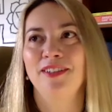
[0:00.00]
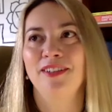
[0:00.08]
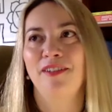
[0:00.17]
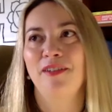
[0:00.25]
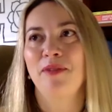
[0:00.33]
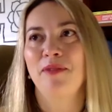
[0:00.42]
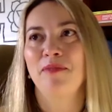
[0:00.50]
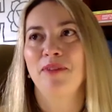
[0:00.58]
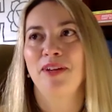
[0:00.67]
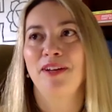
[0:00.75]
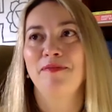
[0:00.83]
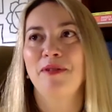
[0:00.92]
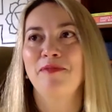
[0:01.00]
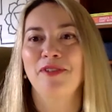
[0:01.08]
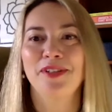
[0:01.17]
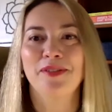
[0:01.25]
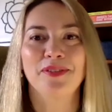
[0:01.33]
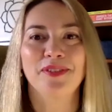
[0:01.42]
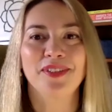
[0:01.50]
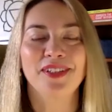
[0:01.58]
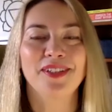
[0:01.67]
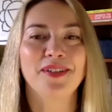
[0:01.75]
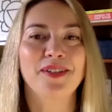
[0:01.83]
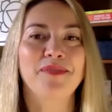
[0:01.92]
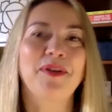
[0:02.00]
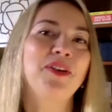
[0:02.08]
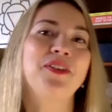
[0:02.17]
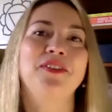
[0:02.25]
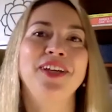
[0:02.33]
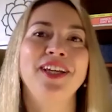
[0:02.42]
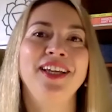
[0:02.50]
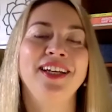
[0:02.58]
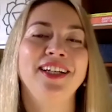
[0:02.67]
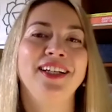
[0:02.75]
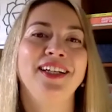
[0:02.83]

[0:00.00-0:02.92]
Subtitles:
I have memories since I was about 3,